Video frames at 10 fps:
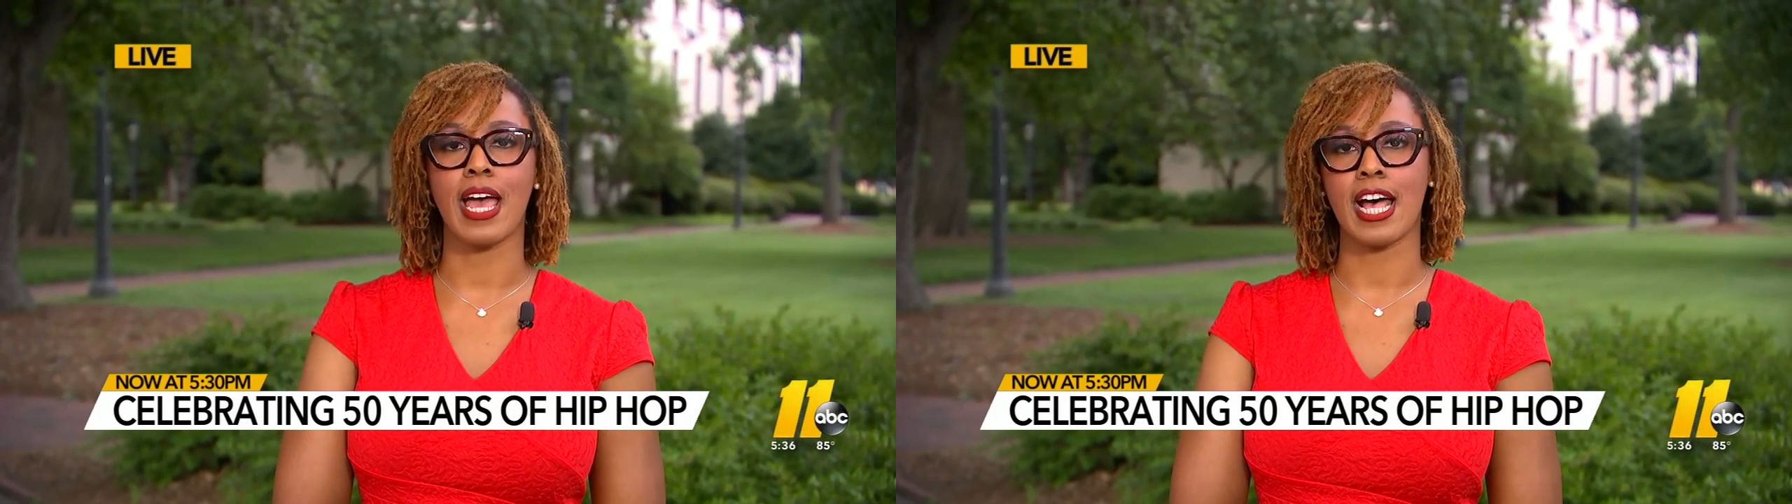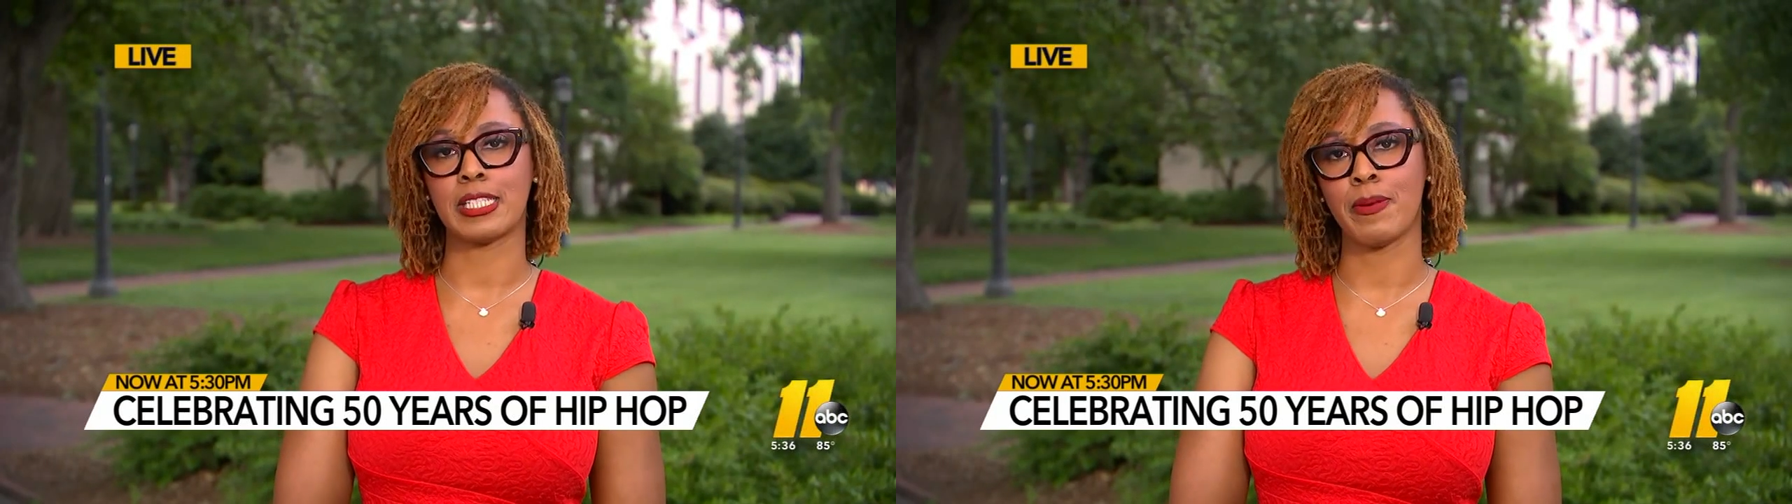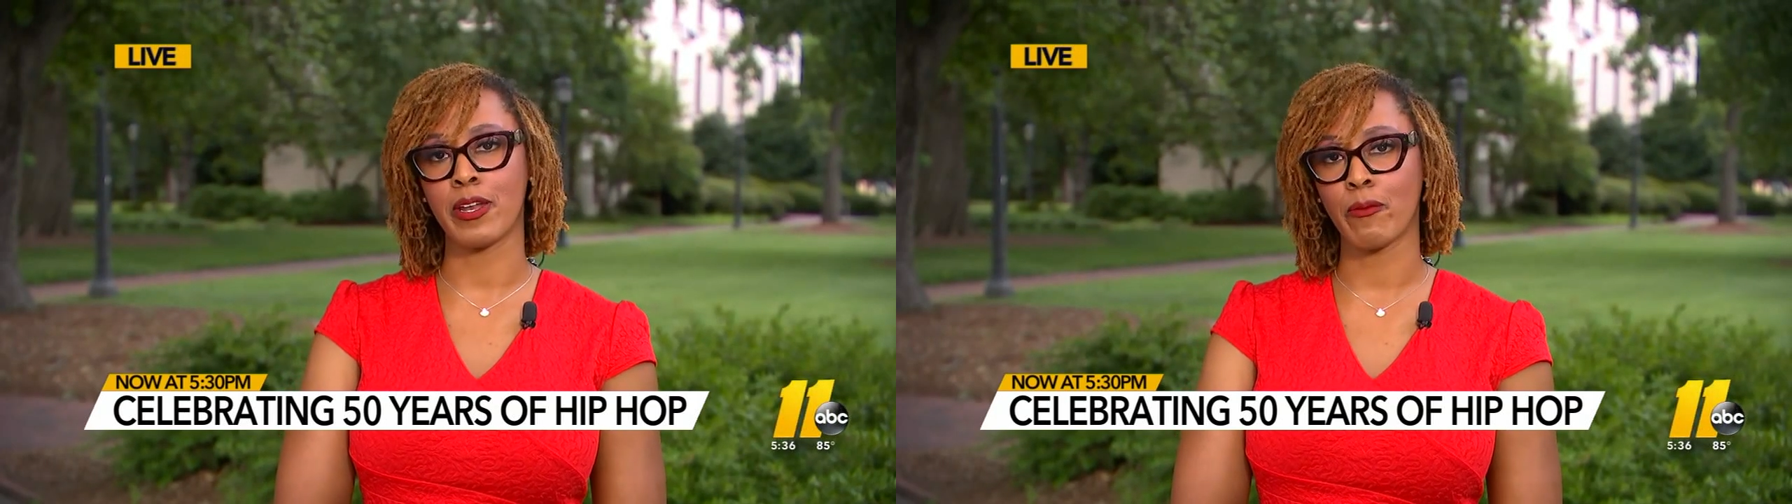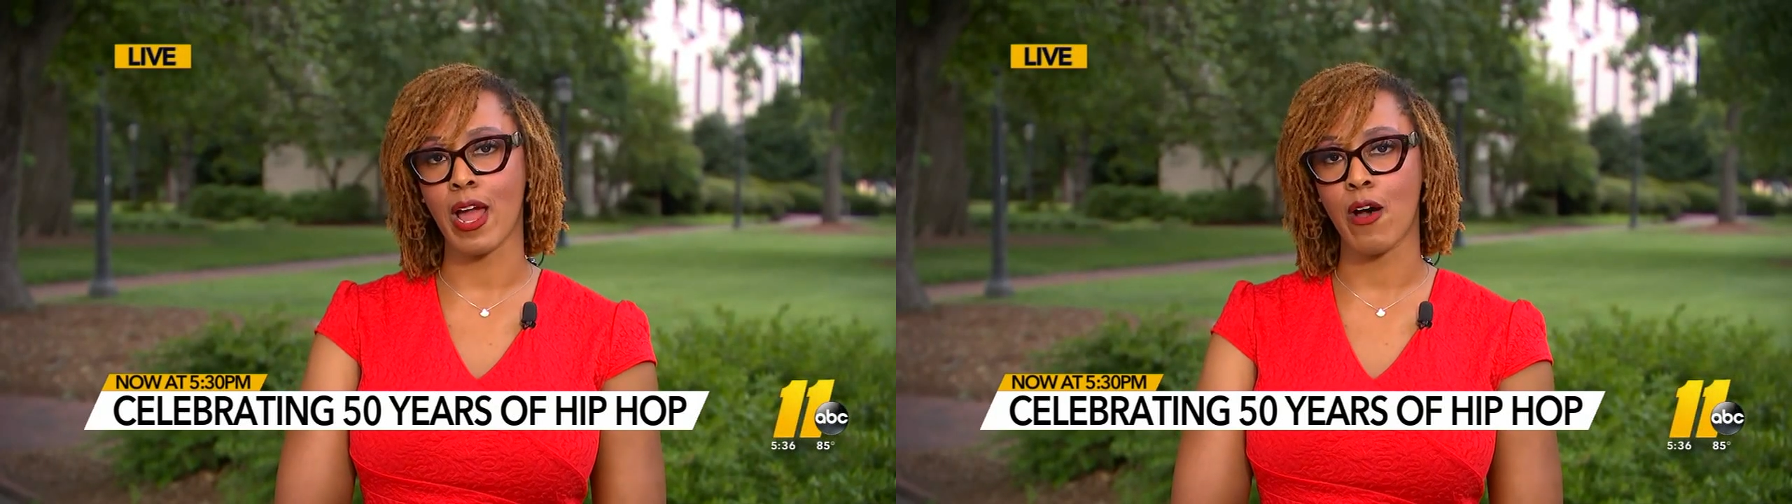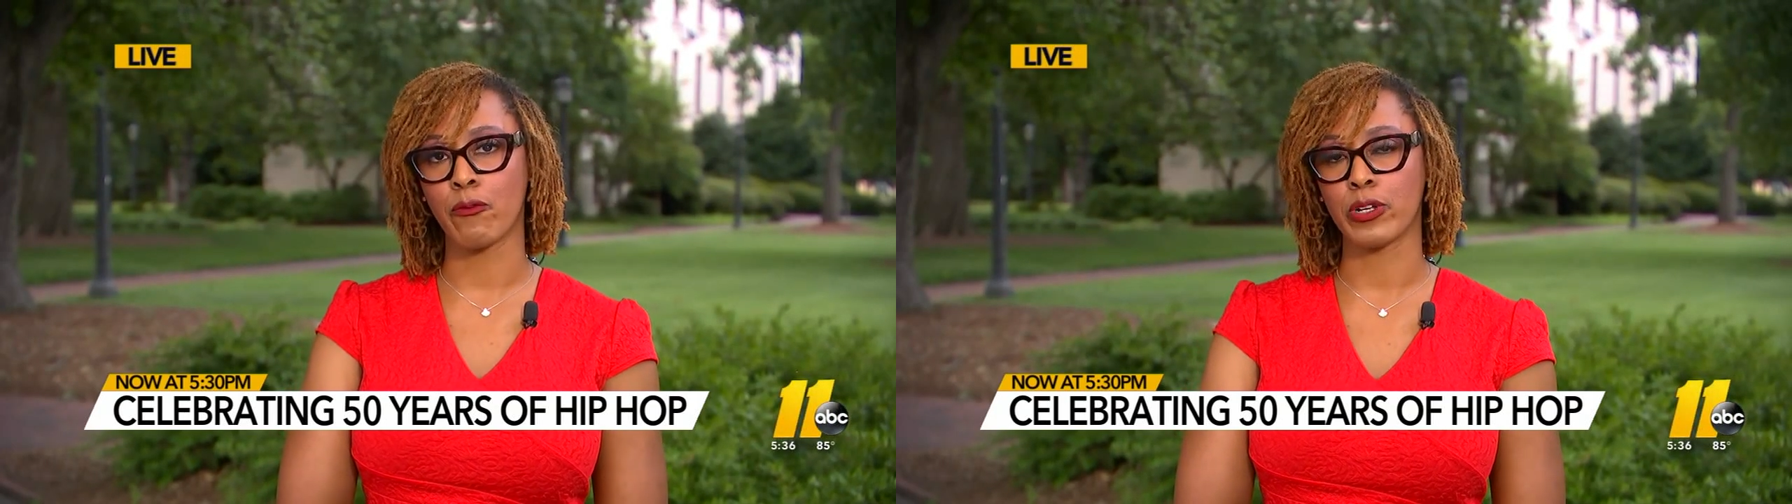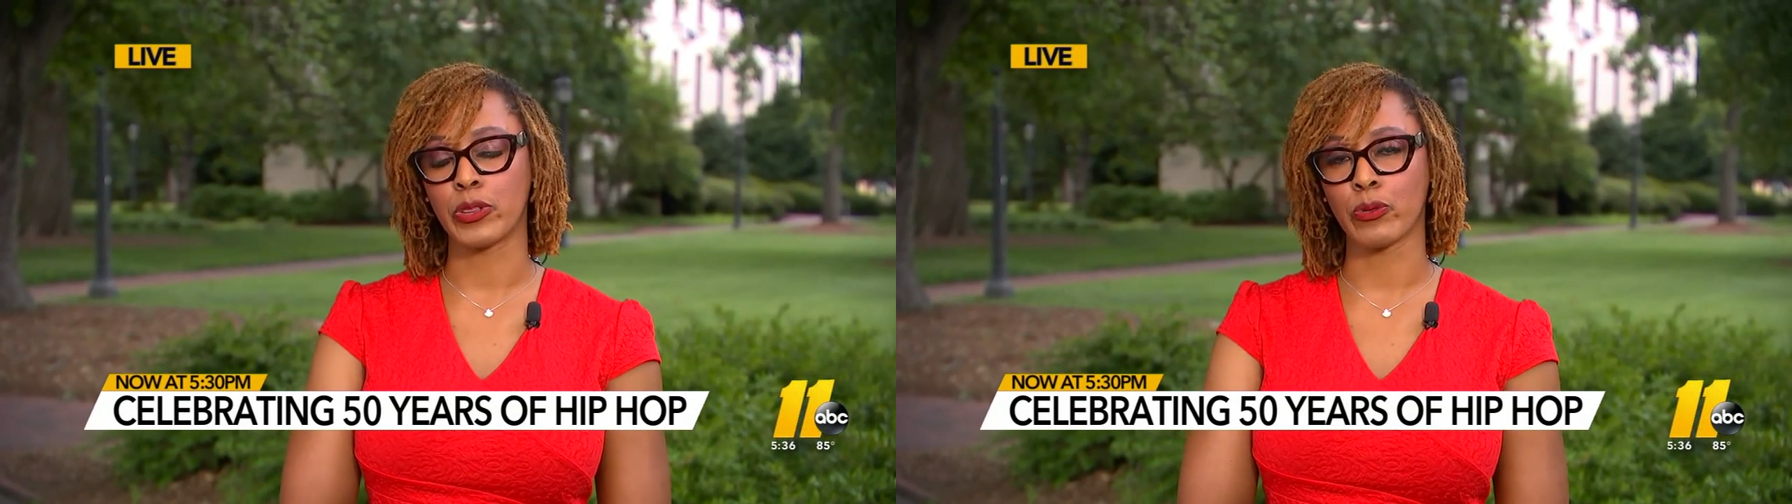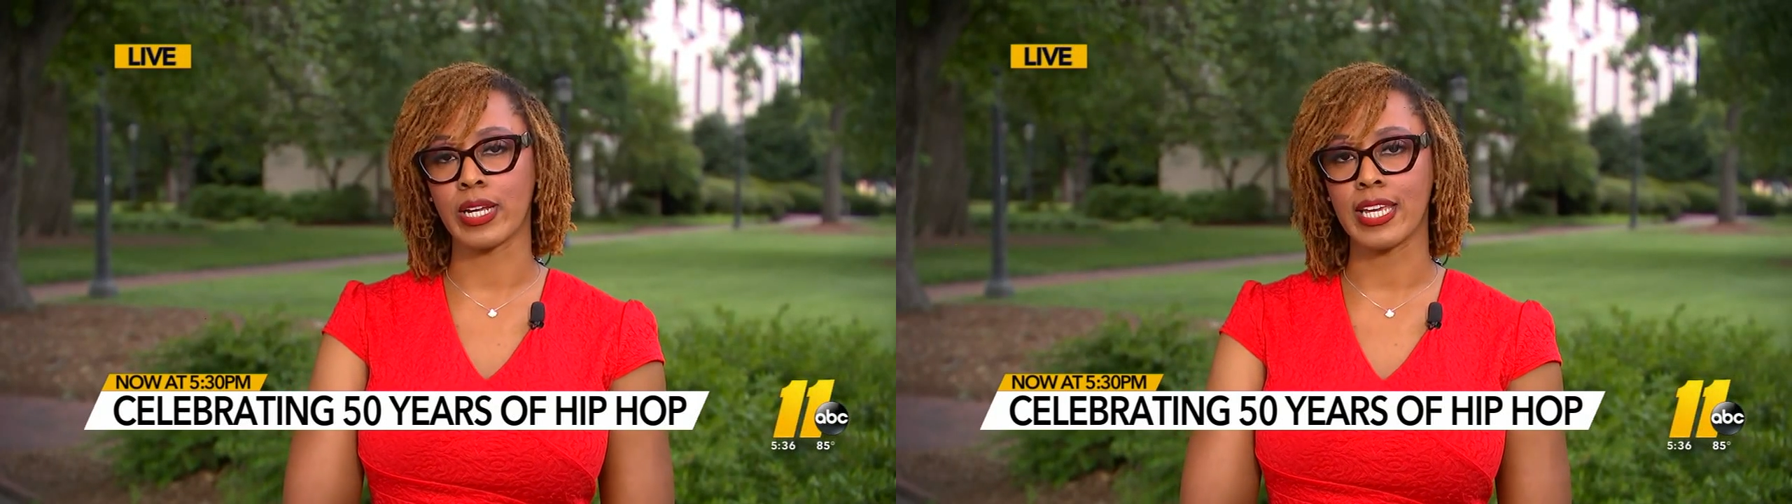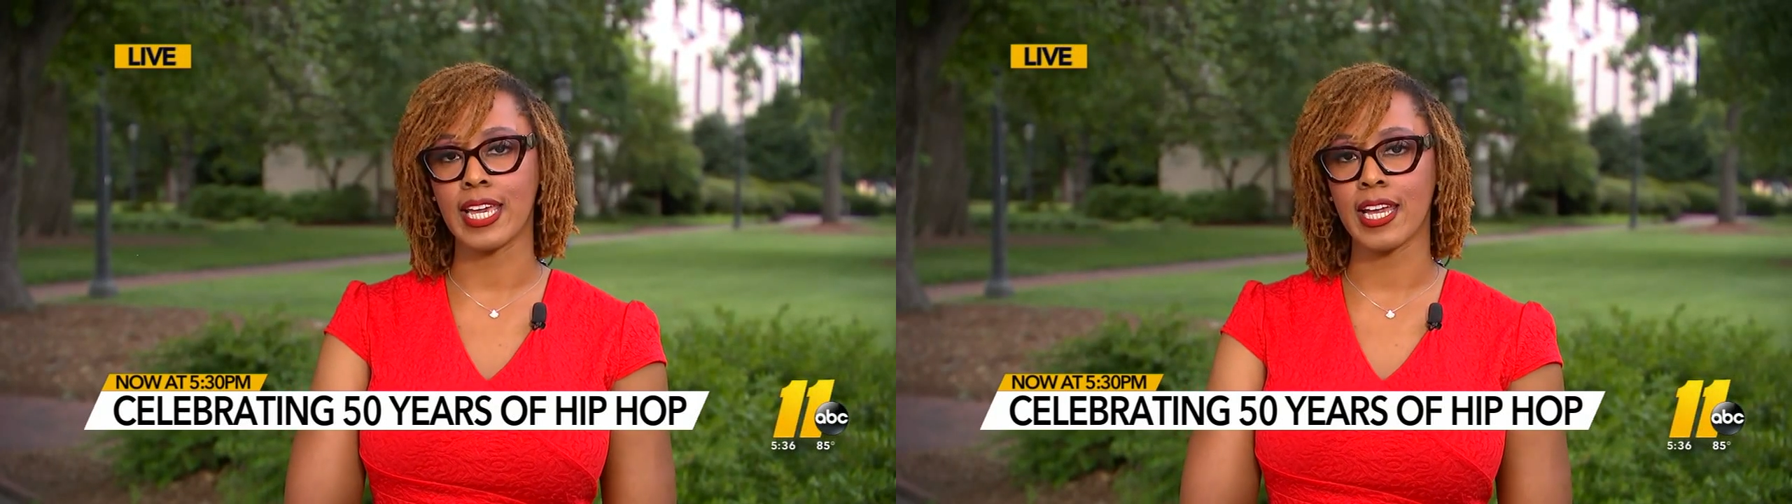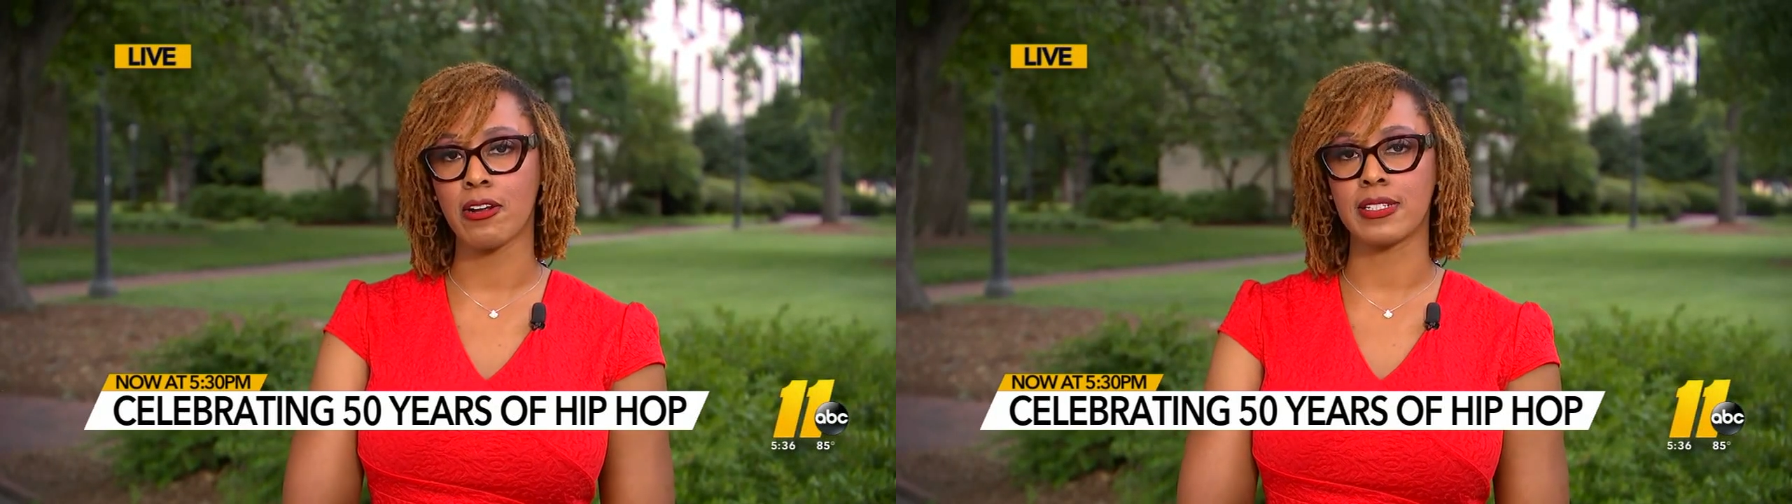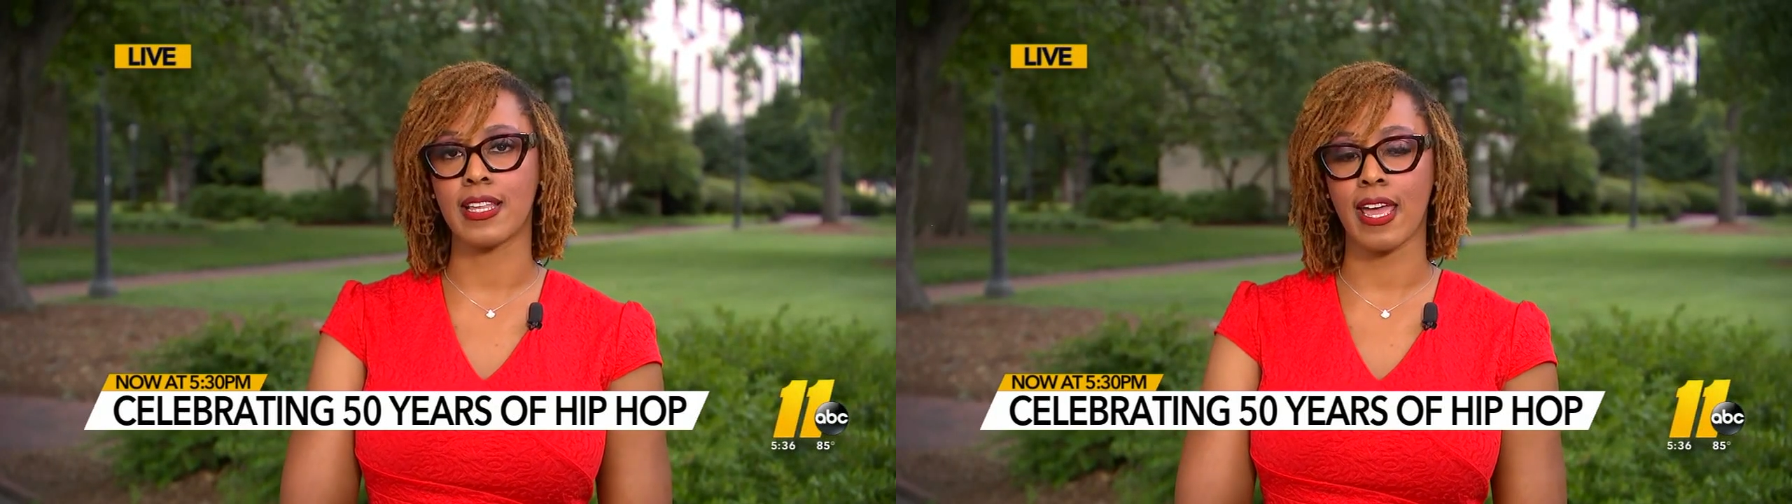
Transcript: has been around for three years.